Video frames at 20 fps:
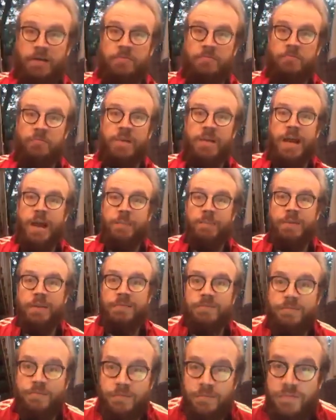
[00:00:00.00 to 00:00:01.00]
monopoly of
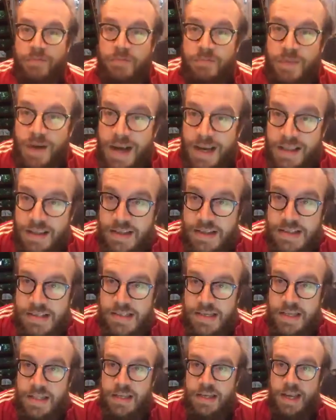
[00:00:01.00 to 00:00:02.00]
violence
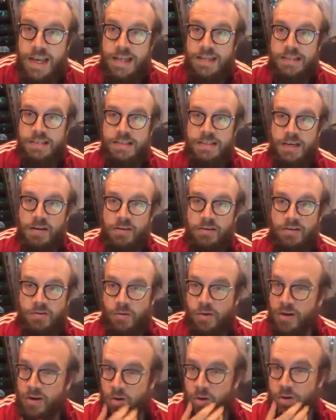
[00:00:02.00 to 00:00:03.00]
in the Kansas Territory,
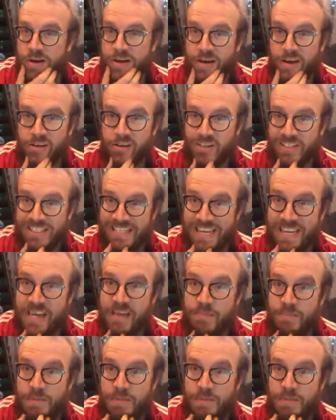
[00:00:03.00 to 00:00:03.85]
according to Uncle Sam.